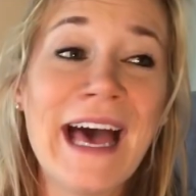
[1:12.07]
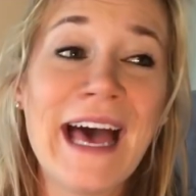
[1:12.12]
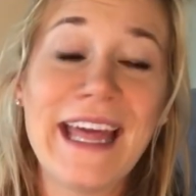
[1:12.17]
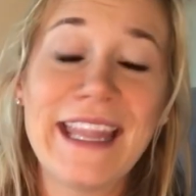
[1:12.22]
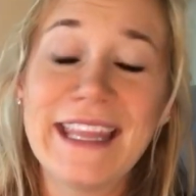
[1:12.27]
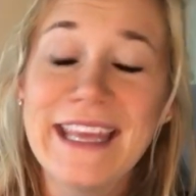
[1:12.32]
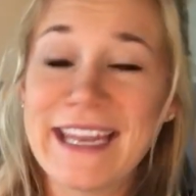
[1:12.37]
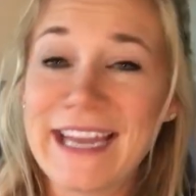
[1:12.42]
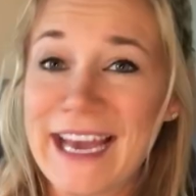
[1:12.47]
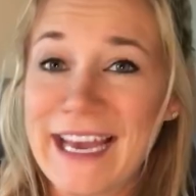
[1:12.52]

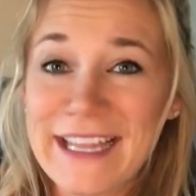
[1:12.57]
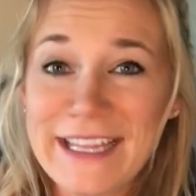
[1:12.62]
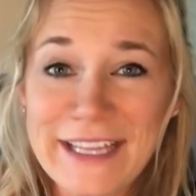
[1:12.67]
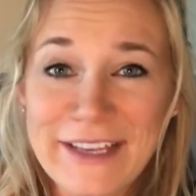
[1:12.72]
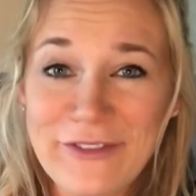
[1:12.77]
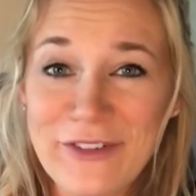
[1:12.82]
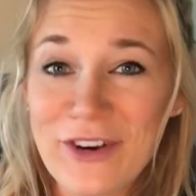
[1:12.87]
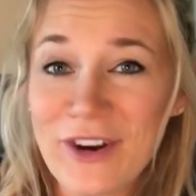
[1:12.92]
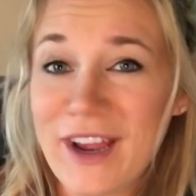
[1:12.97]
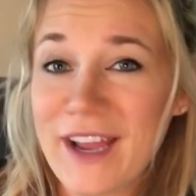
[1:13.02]
And then I
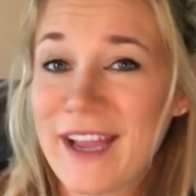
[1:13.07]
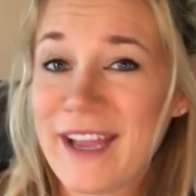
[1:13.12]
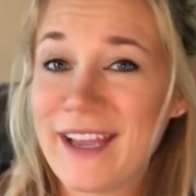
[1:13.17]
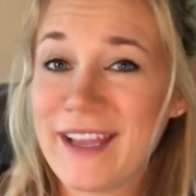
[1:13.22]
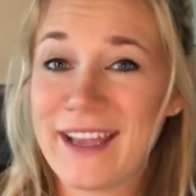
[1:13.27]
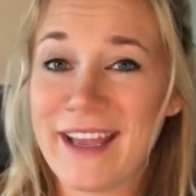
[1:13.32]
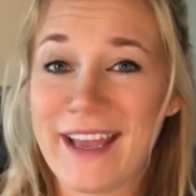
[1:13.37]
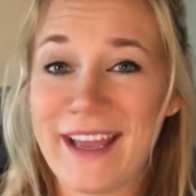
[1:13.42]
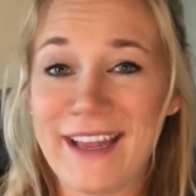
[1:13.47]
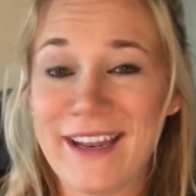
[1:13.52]
leave
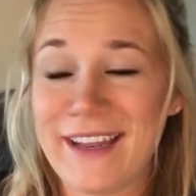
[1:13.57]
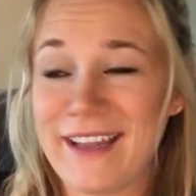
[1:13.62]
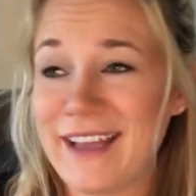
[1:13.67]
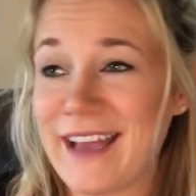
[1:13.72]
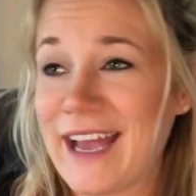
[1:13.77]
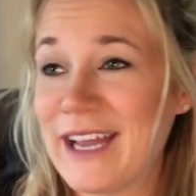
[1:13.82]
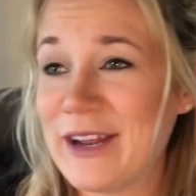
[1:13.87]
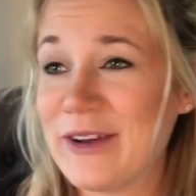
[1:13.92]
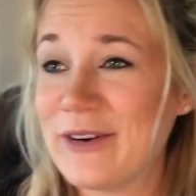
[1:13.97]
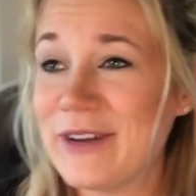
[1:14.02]
crying, and
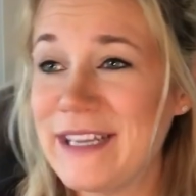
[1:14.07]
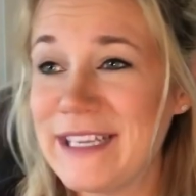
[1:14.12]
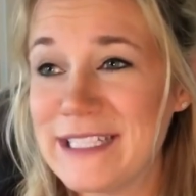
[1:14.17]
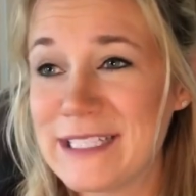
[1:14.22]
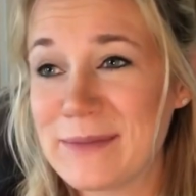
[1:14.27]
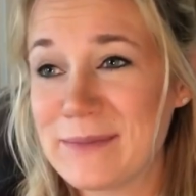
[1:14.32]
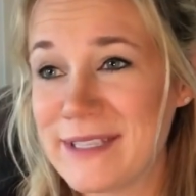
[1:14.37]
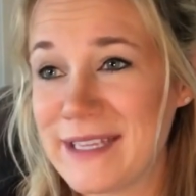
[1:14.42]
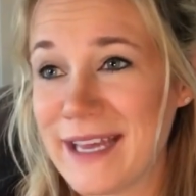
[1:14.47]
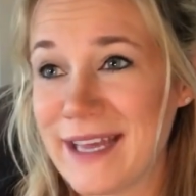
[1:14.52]
I know he's
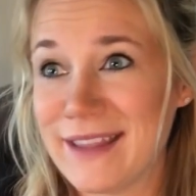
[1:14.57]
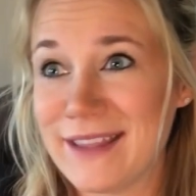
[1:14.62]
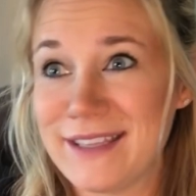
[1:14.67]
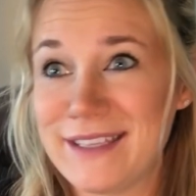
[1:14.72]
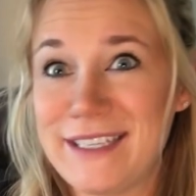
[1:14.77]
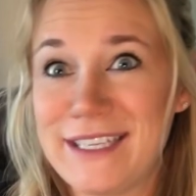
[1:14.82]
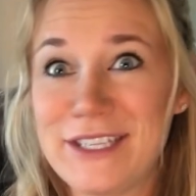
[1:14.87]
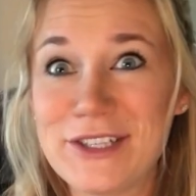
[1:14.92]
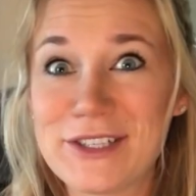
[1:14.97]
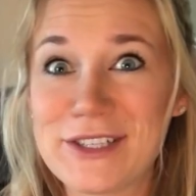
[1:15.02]
upset, and
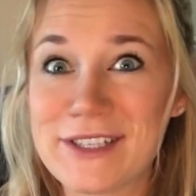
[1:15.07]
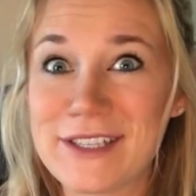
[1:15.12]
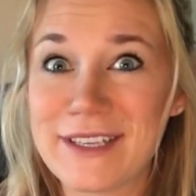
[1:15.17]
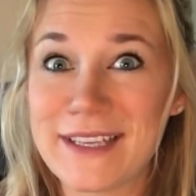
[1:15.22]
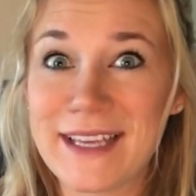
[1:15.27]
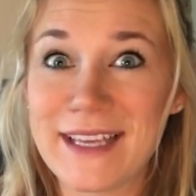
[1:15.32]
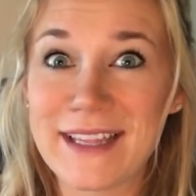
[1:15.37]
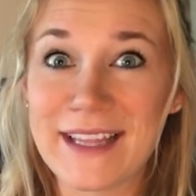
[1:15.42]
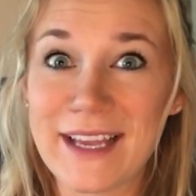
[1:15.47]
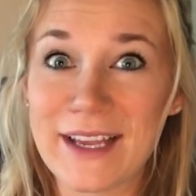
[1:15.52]
the teacher's
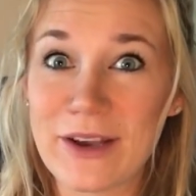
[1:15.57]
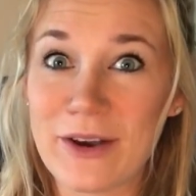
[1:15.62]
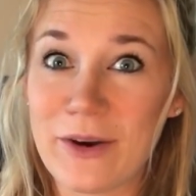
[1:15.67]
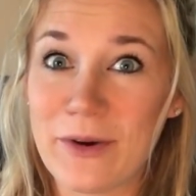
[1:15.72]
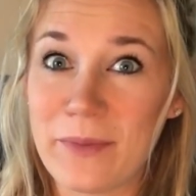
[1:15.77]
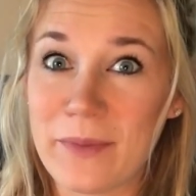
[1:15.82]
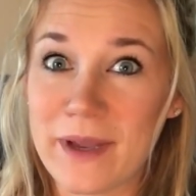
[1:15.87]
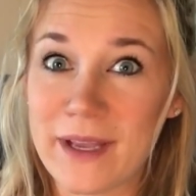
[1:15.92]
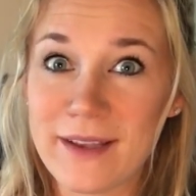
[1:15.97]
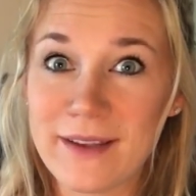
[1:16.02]
looking like, oh
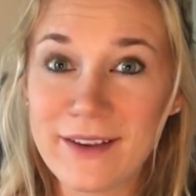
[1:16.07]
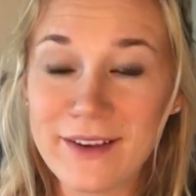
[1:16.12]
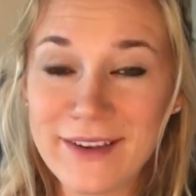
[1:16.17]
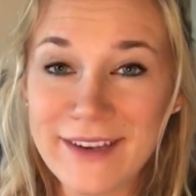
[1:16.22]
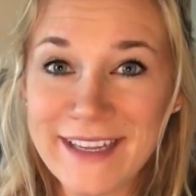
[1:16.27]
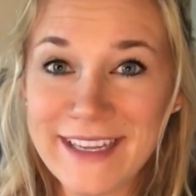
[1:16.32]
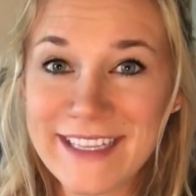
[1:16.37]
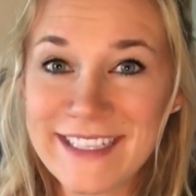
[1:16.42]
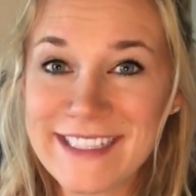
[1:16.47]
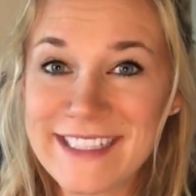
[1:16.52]
my
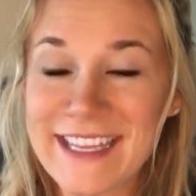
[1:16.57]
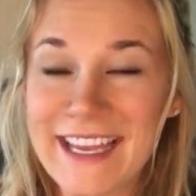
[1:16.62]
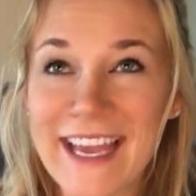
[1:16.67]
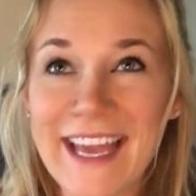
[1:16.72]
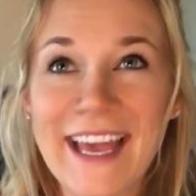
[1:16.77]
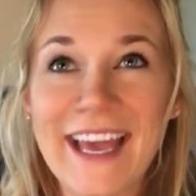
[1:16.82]
goodness.